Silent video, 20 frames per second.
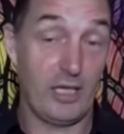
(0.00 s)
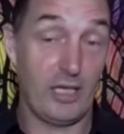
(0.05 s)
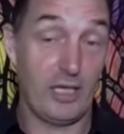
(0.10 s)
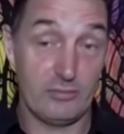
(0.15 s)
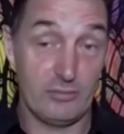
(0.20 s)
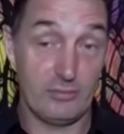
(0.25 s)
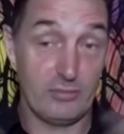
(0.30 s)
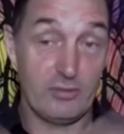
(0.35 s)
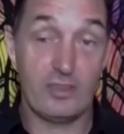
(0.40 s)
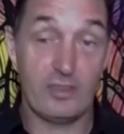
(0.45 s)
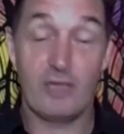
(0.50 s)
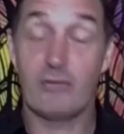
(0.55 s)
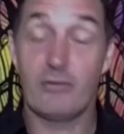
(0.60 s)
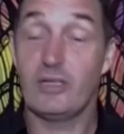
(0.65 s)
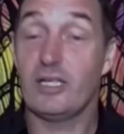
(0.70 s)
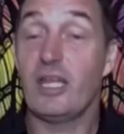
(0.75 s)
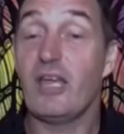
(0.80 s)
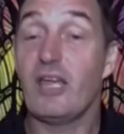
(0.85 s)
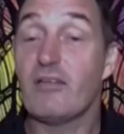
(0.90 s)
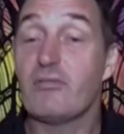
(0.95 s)
And
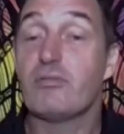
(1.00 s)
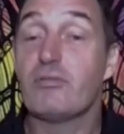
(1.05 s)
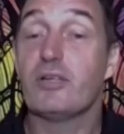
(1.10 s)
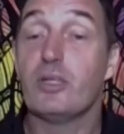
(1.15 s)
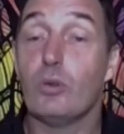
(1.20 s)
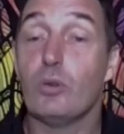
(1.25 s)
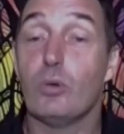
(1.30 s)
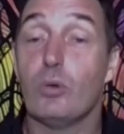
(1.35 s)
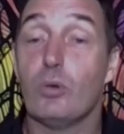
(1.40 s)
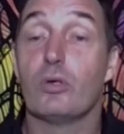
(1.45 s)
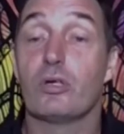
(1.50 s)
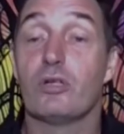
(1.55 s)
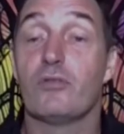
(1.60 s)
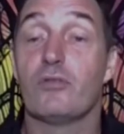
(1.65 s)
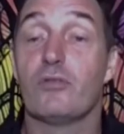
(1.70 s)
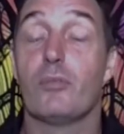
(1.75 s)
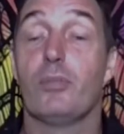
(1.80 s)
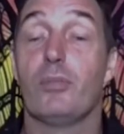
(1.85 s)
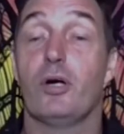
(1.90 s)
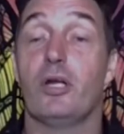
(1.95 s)
they're in every
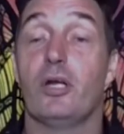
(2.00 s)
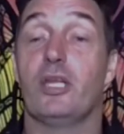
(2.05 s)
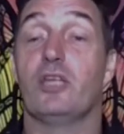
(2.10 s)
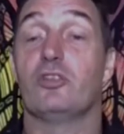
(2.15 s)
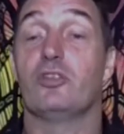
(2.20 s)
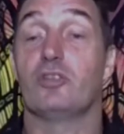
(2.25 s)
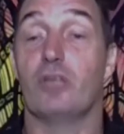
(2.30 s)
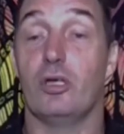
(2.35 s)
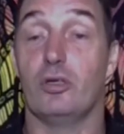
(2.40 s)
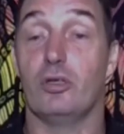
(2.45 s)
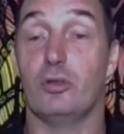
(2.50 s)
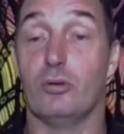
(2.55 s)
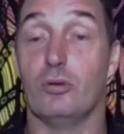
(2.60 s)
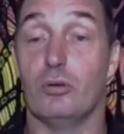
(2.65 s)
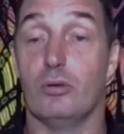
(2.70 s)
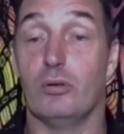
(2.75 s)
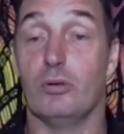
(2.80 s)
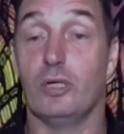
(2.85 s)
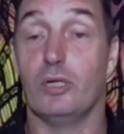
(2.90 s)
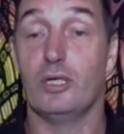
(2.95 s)
organ of the body. So
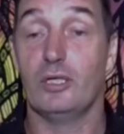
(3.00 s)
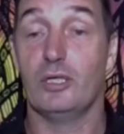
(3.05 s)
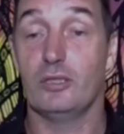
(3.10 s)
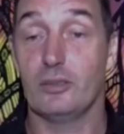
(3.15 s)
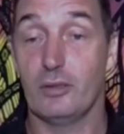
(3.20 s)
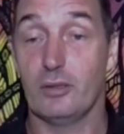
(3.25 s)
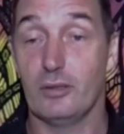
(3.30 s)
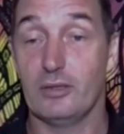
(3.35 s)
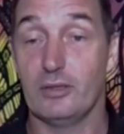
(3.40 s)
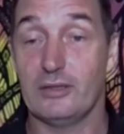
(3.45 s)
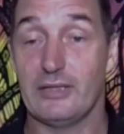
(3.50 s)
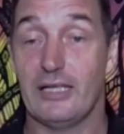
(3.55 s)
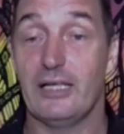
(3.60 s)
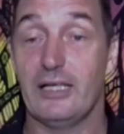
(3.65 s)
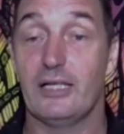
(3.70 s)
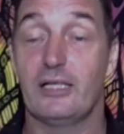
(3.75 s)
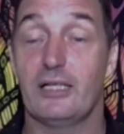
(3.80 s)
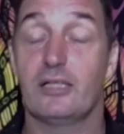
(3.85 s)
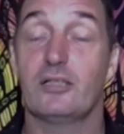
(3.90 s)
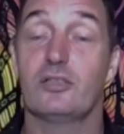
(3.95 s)
your
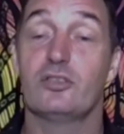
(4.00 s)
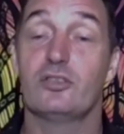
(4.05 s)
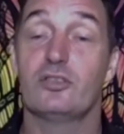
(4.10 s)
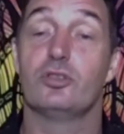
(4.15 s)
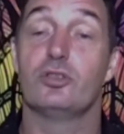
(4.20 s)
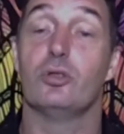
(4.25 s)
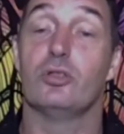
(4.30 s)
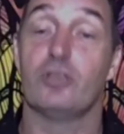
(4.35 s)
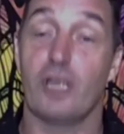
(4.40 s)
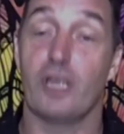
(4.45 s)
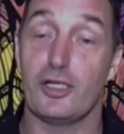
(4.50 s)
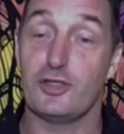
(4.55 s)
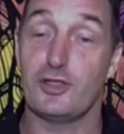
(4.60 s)
lungs, your